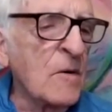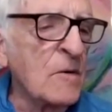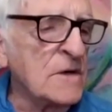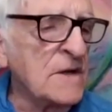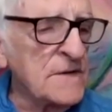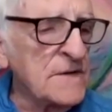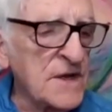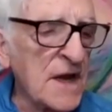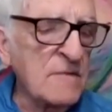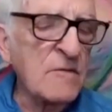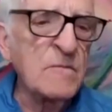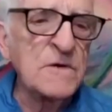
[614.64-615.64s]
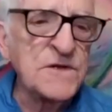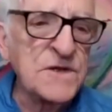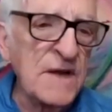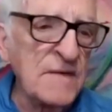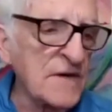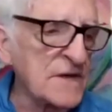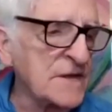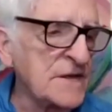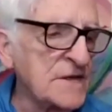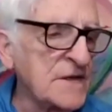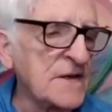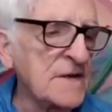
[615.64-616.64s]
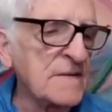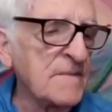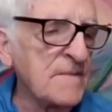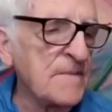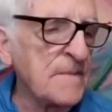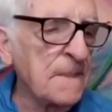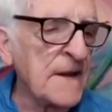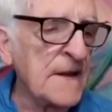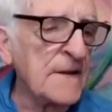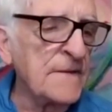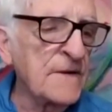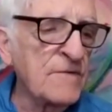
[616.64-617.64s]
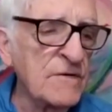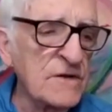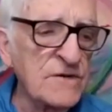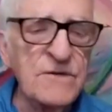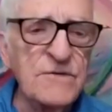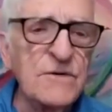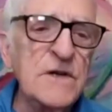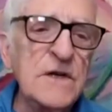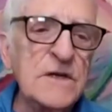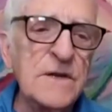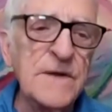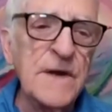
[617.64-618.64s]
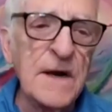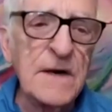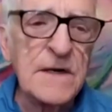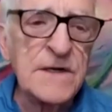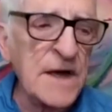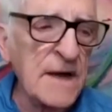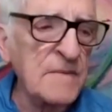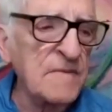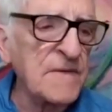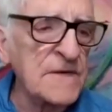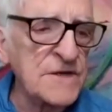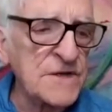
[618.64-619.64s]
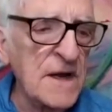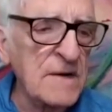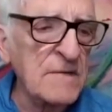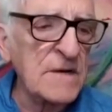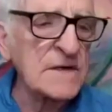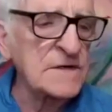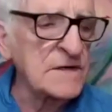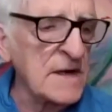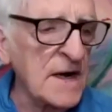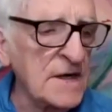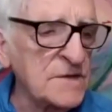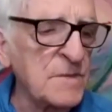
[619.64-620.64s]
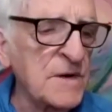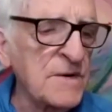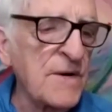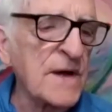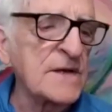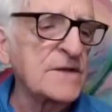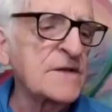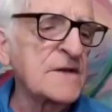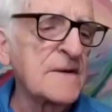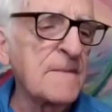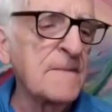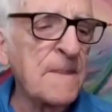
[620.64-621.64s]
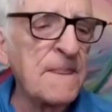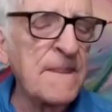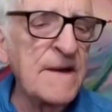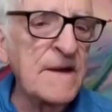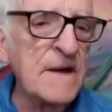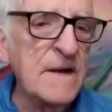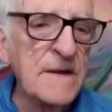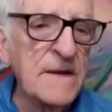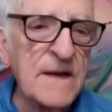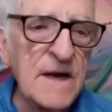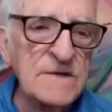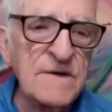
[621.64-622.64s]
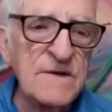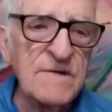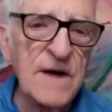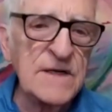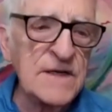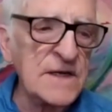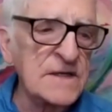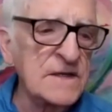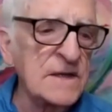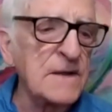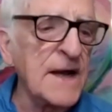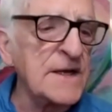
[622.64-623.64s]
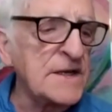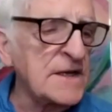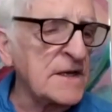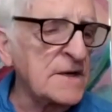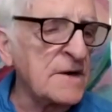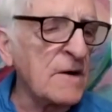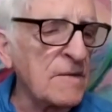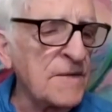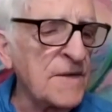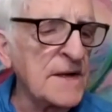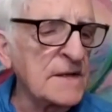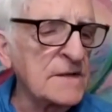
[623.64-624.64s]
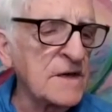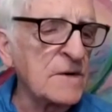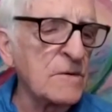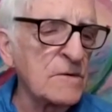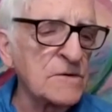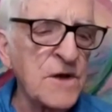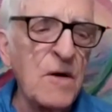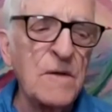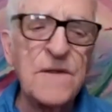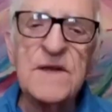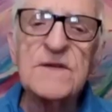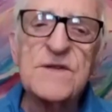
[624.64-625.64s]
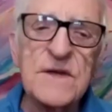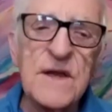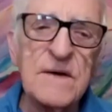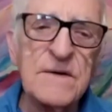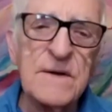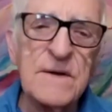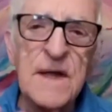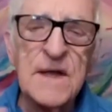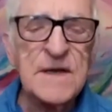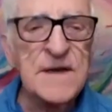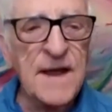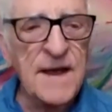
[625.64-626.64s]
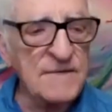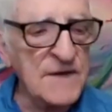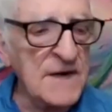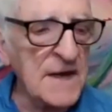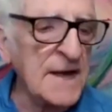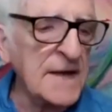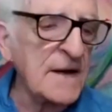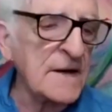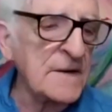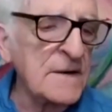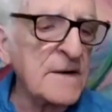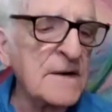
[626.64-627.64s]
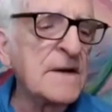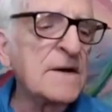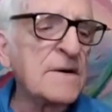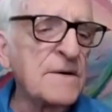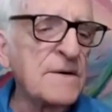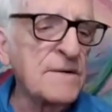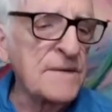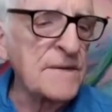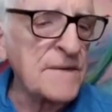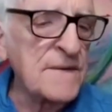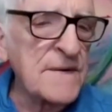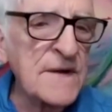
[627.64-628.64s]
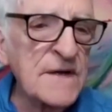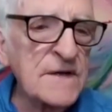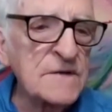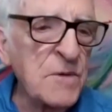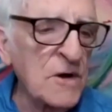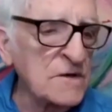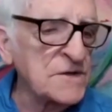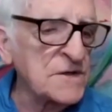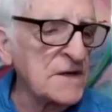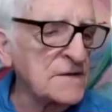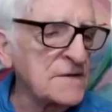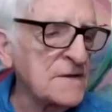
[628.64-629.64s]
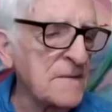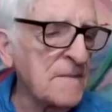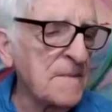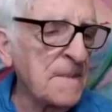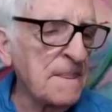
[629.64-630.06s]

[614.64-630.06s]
Only the sacred will save us, he said. In the Christian tradition, the archetype for the sacred is the cosmic Christ. The cosmic Christ is the light in all things that holds all things together in heaven and on earth, as Paul says.